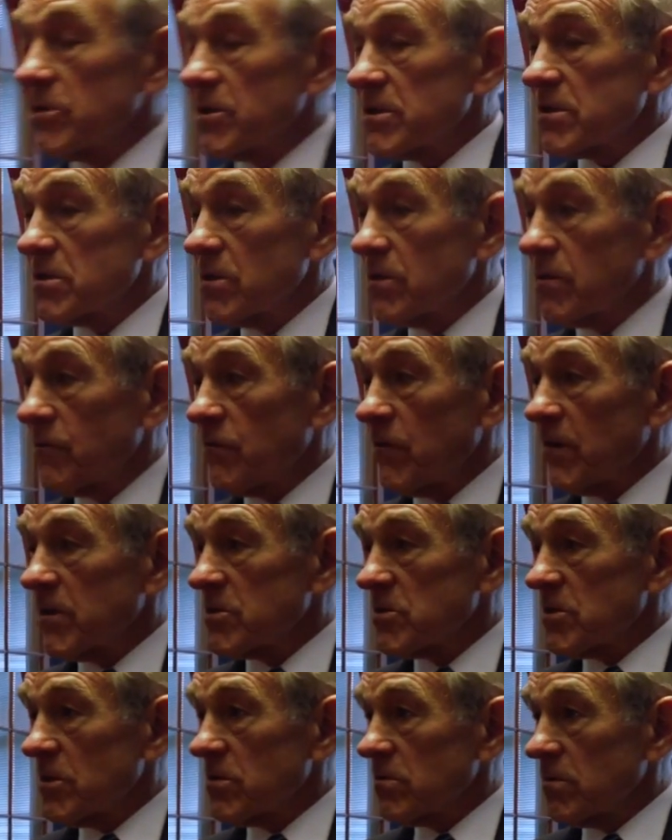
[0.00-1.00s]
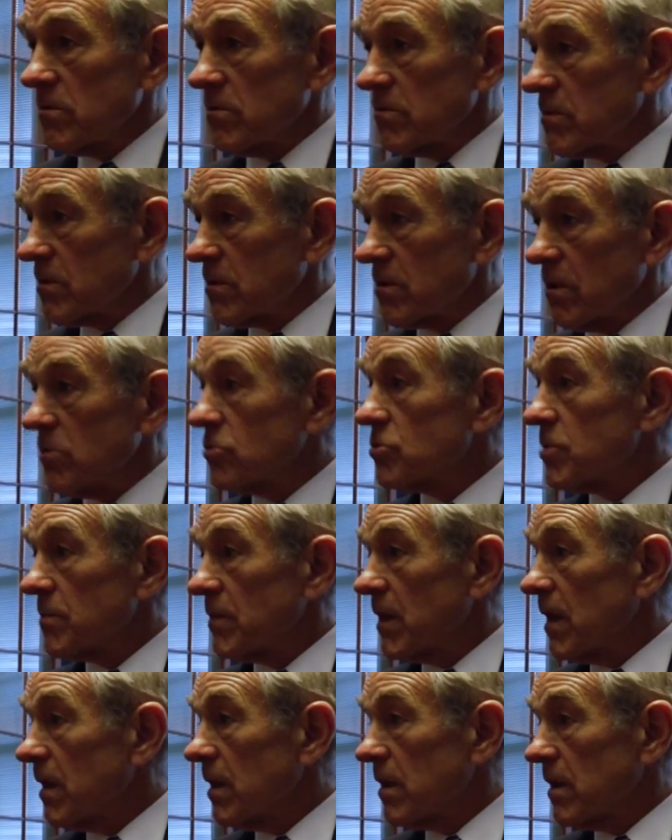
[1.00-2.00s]
just so the feds don't close them
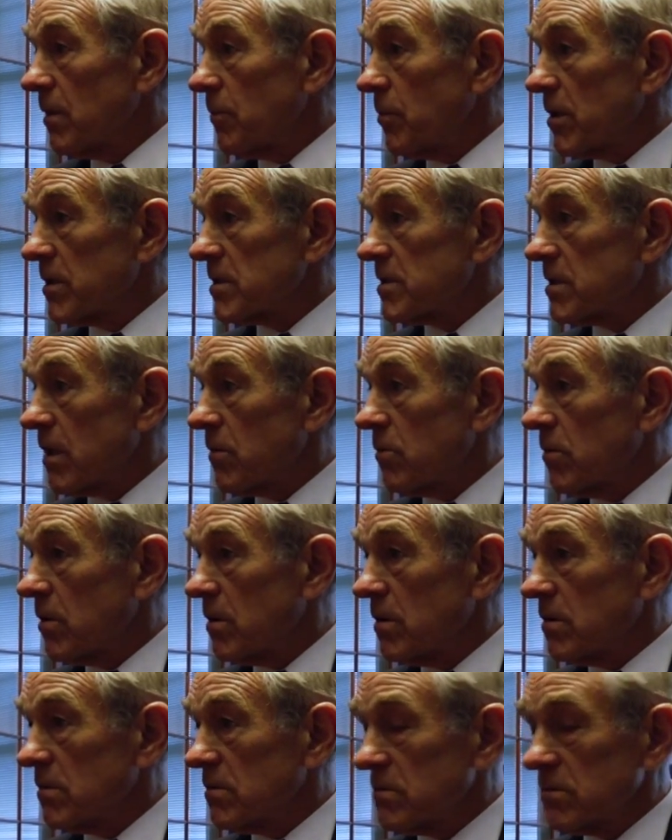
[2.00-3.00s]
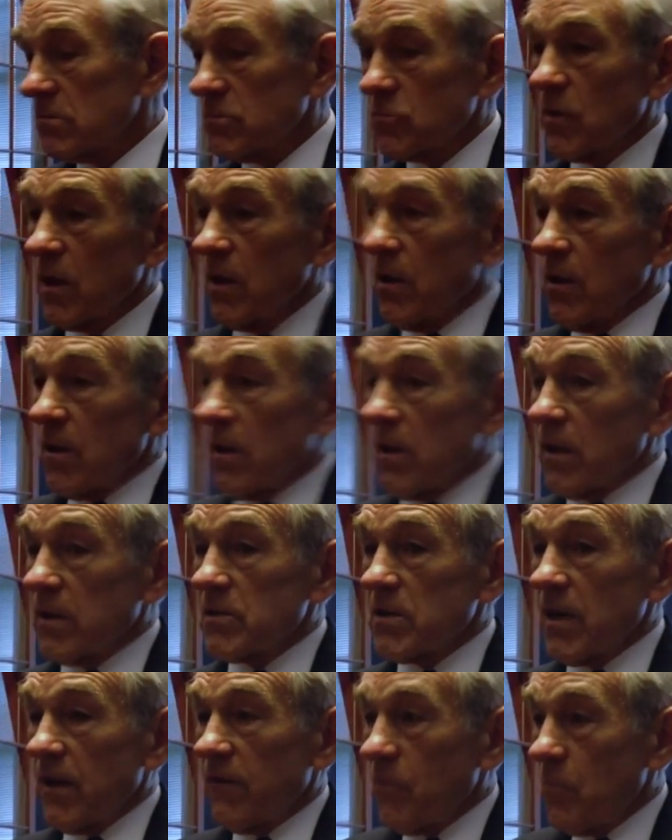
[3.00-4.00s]
down. Everybody say, well,
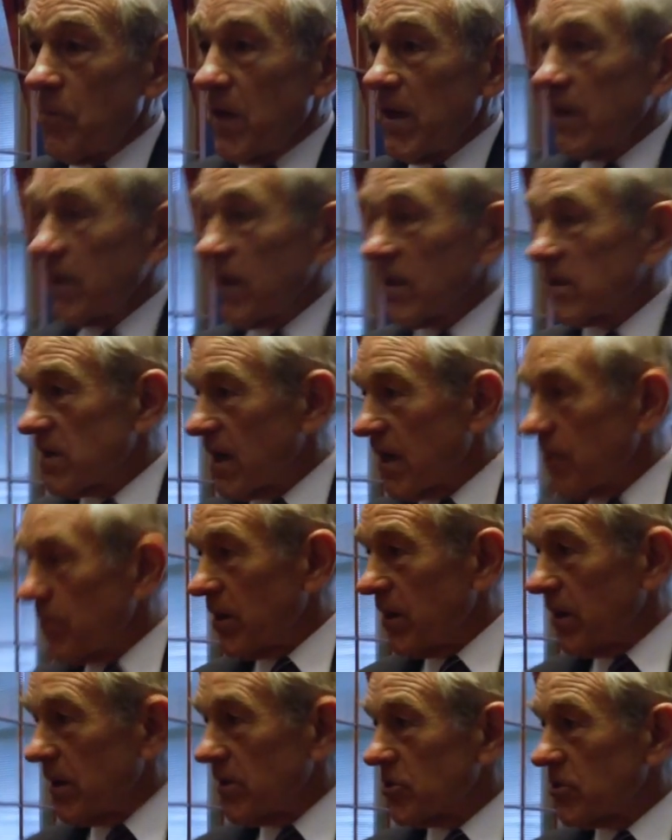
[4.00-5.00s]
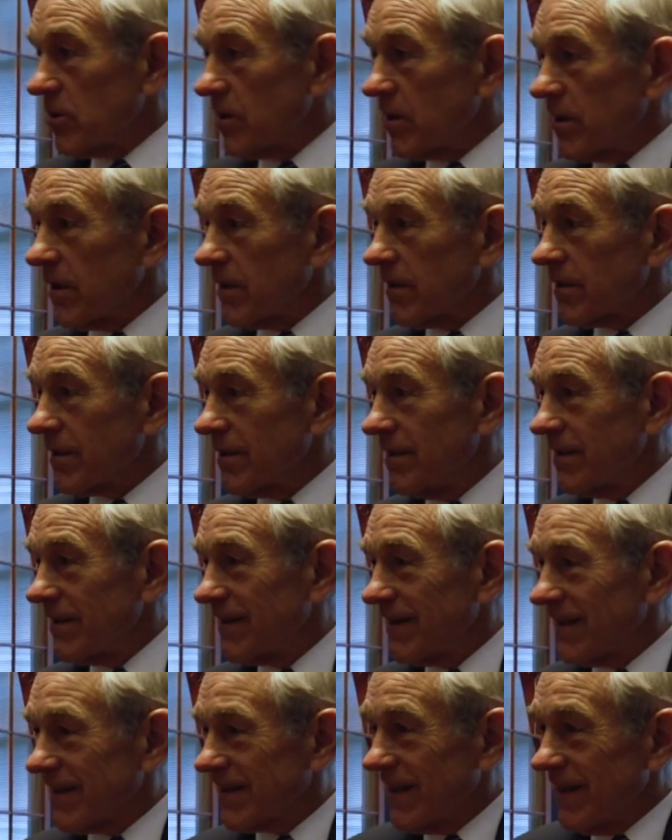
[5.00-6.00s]
let's have a bank examination here.
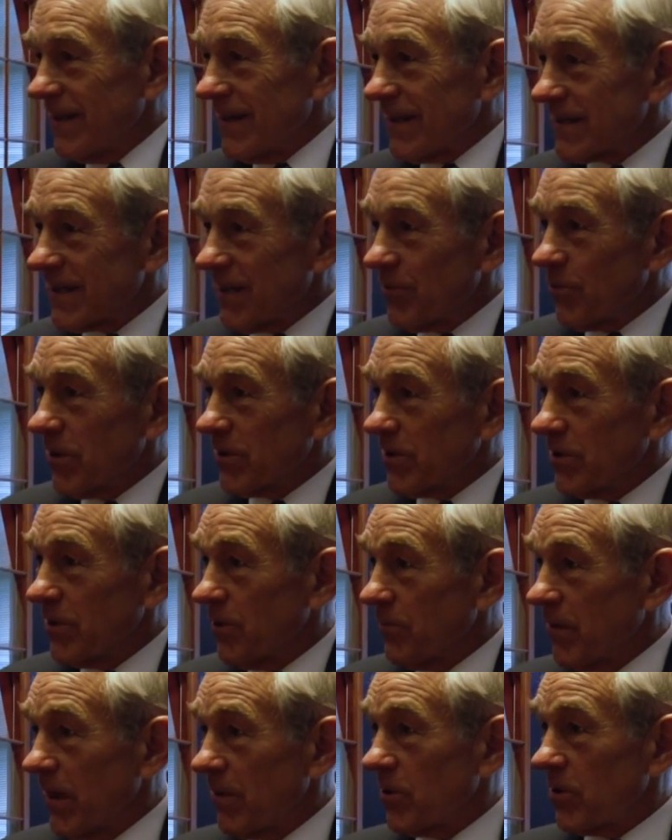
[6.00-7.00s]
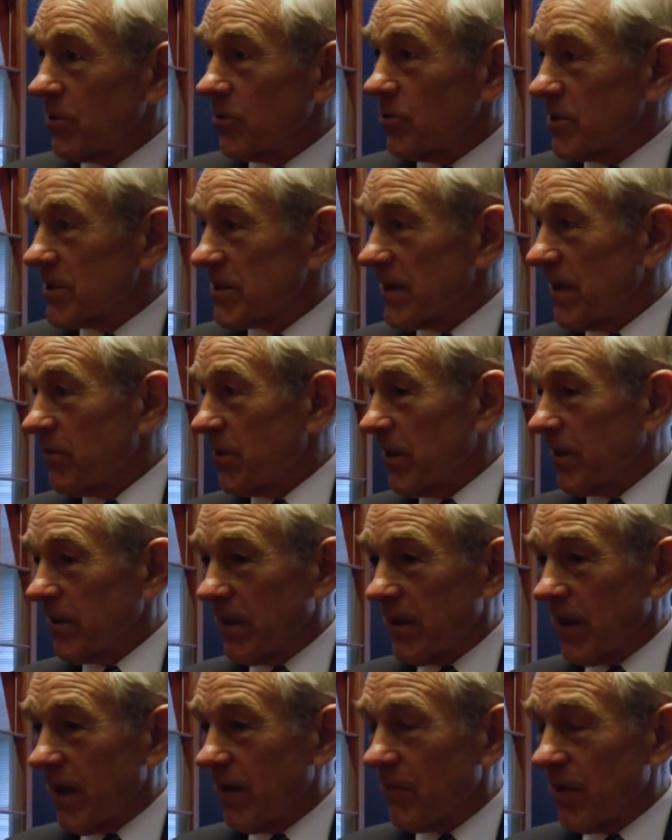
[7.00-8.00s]
See what you do. Maybe they'll do the same thing
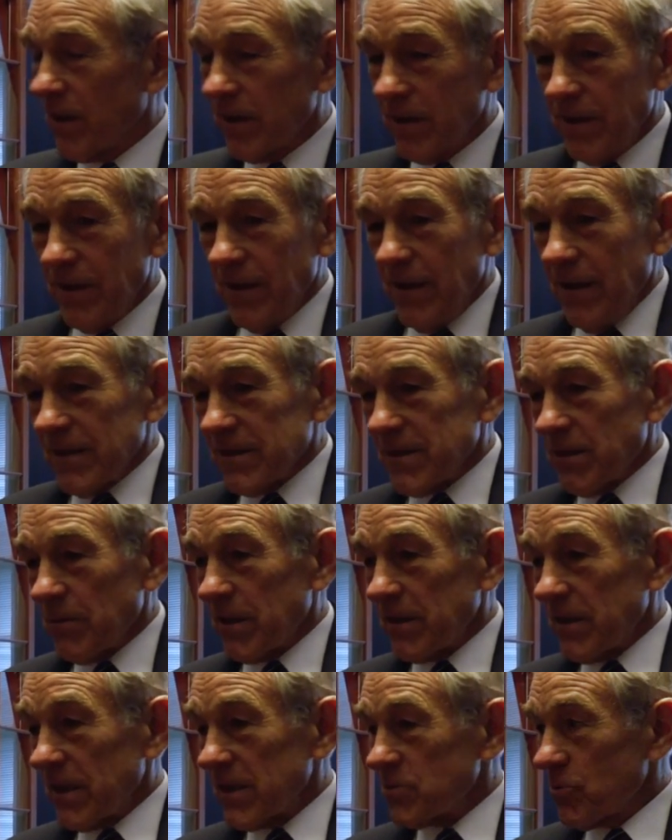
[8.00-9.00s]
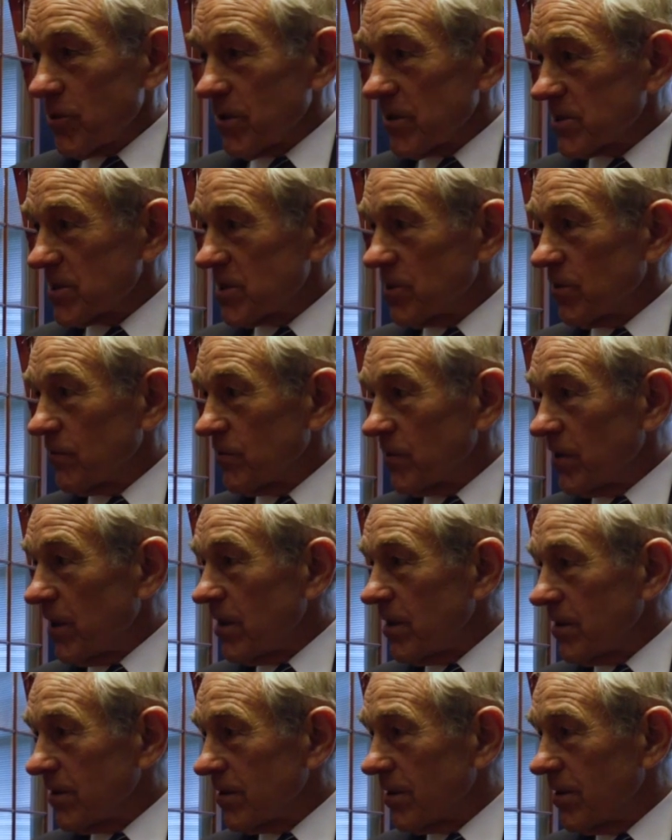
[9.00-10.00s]
to them that somebody does with a silver
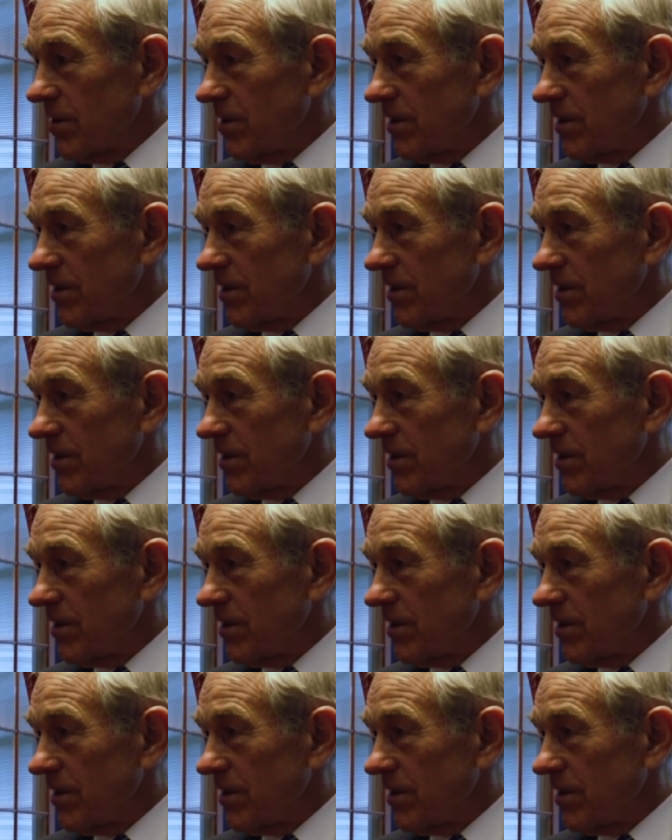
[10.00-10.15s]
dollar.